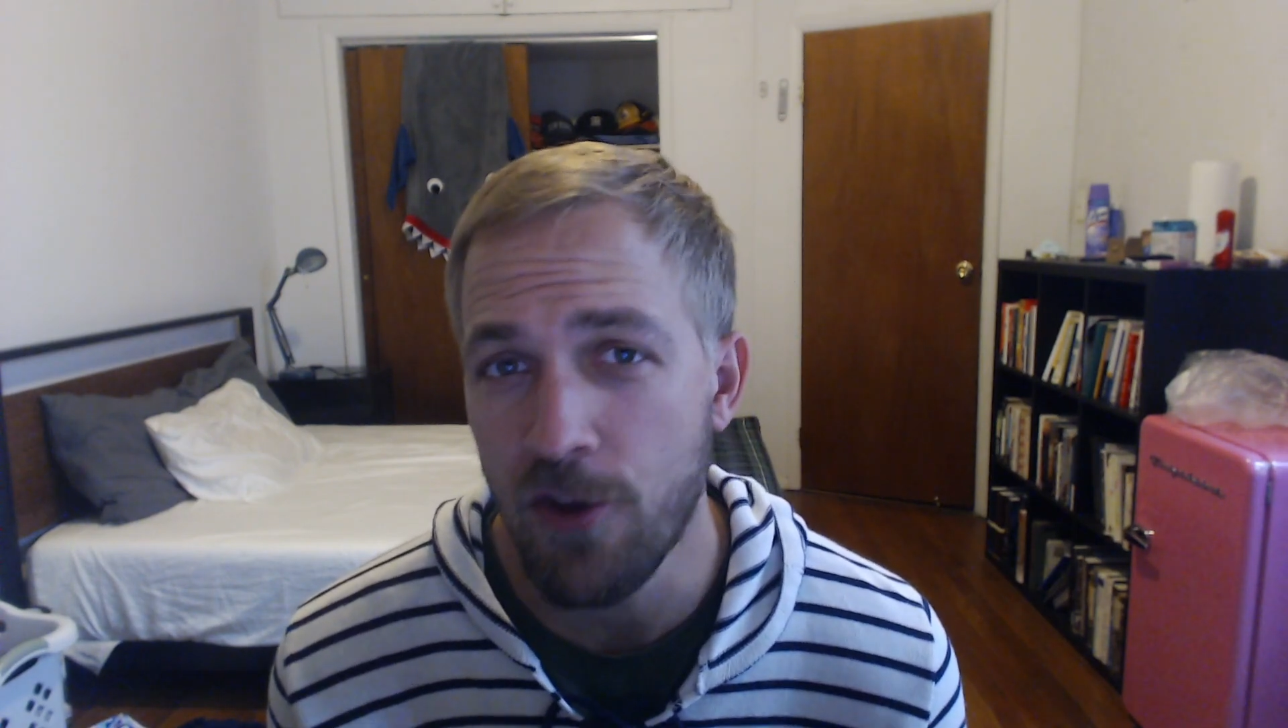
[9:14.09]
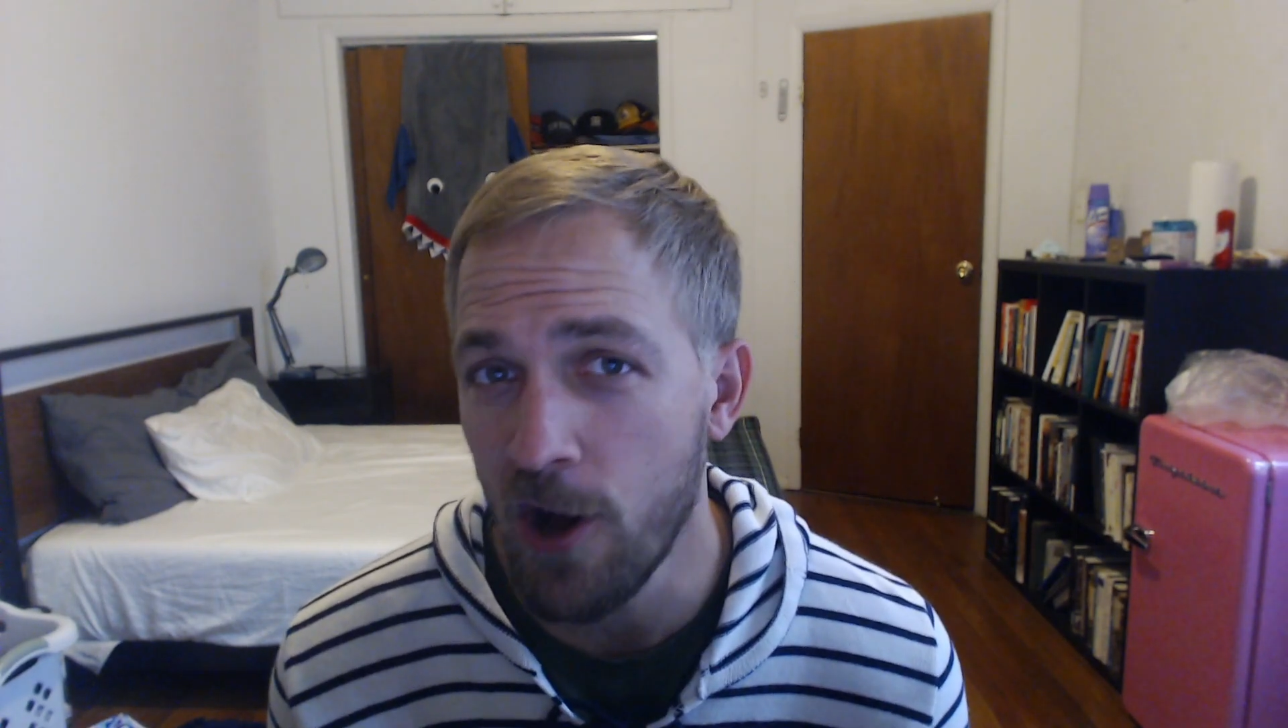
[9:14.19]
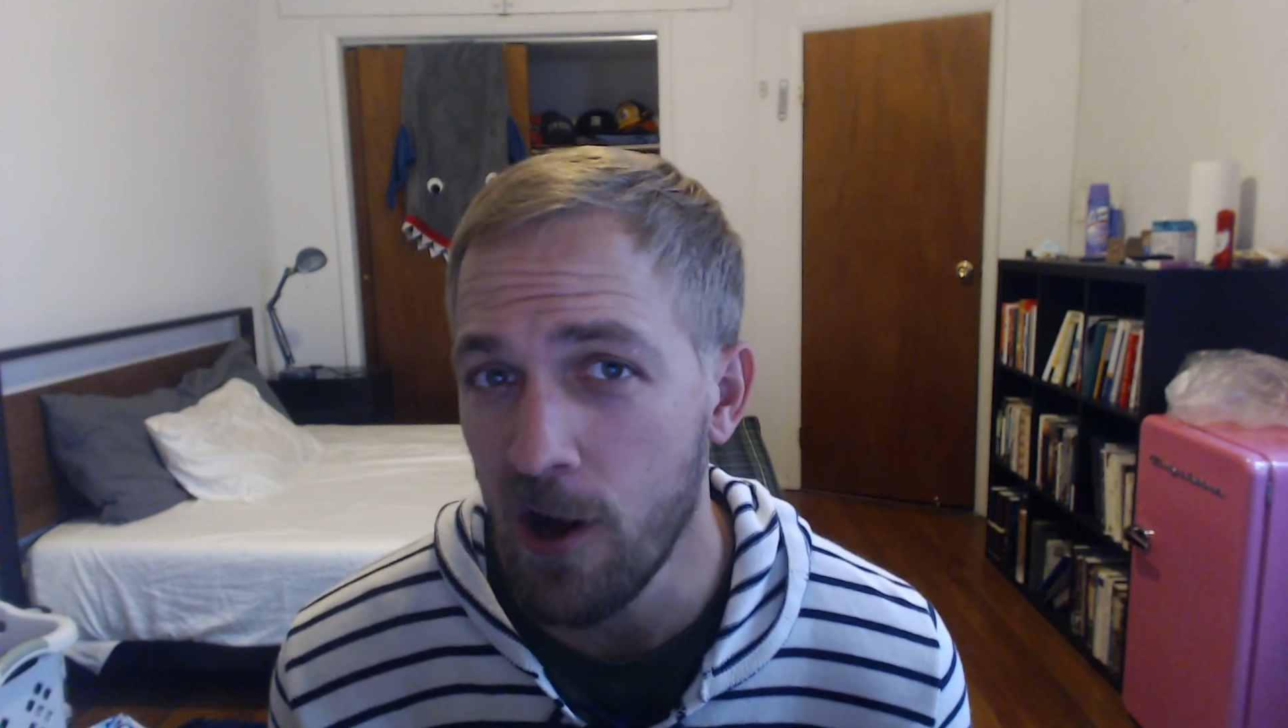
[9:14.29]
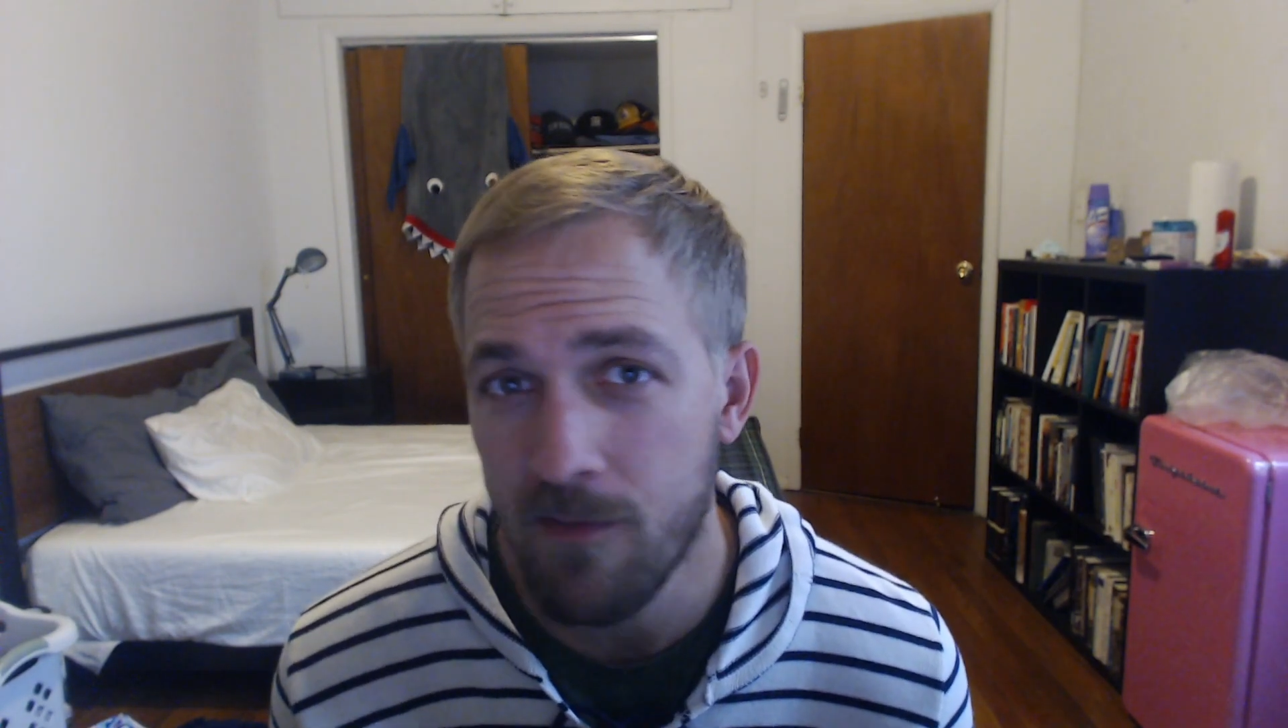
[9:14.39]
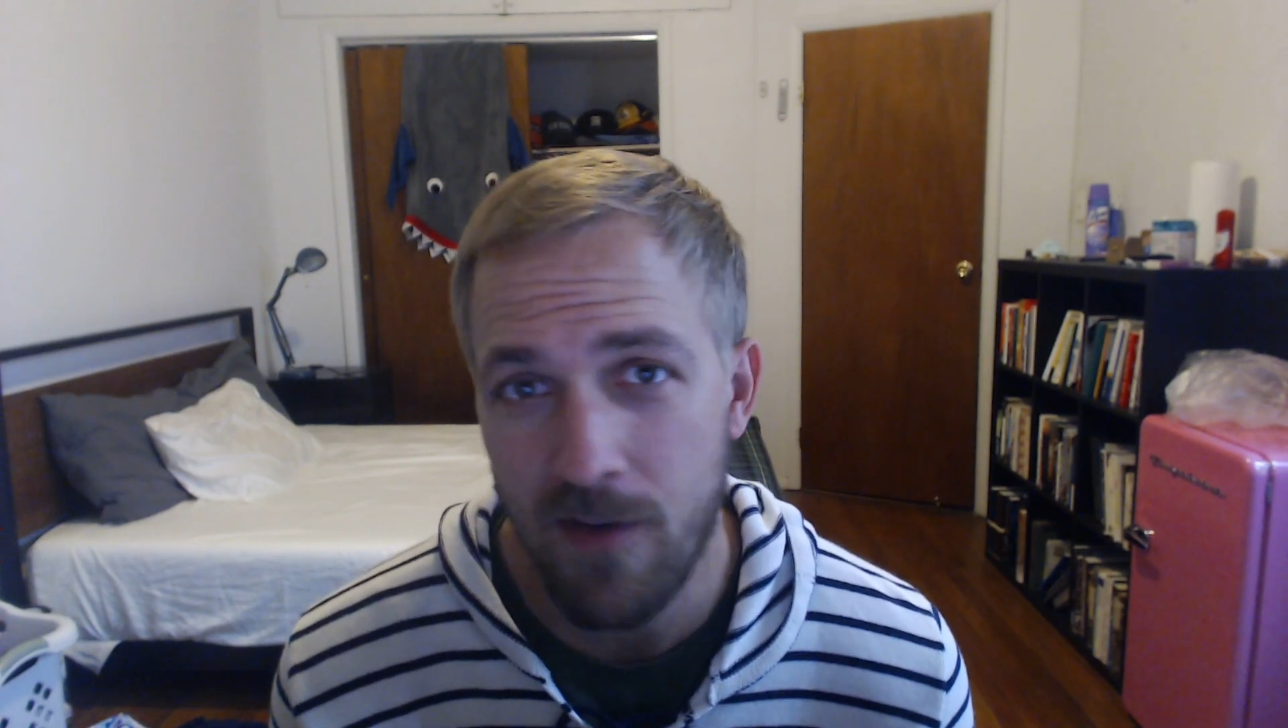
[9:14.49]

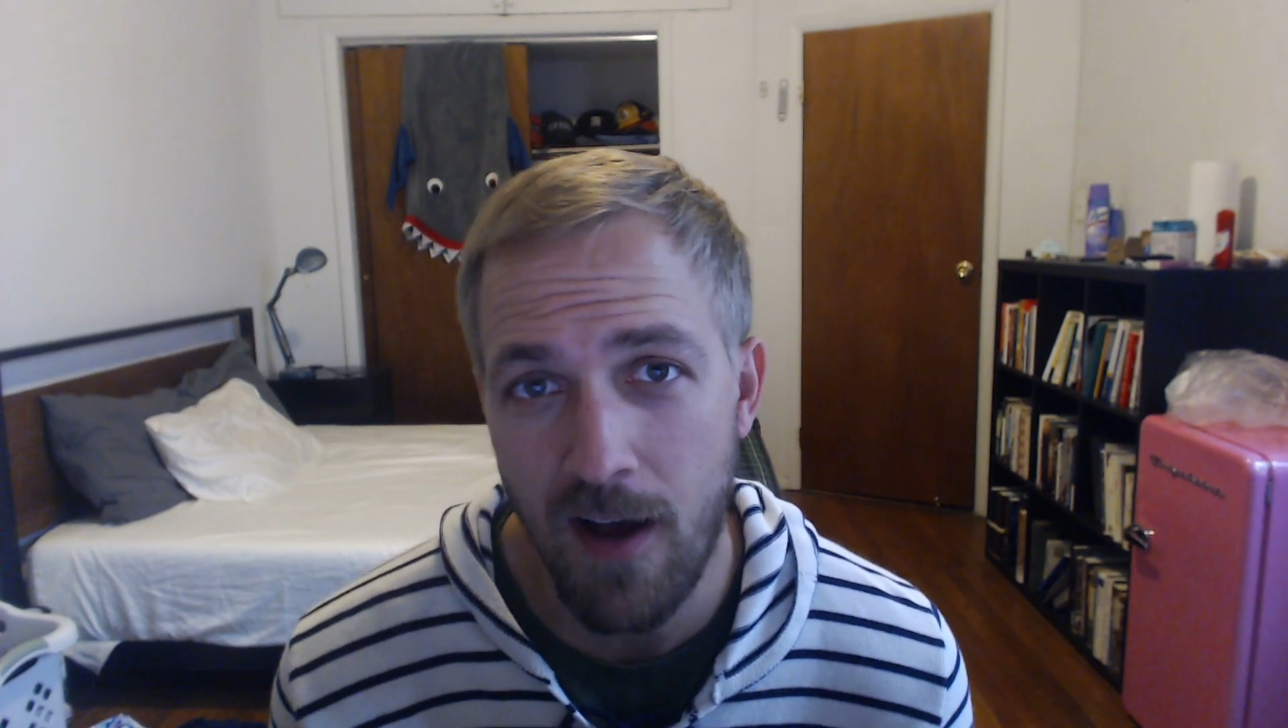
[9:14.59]
y'all.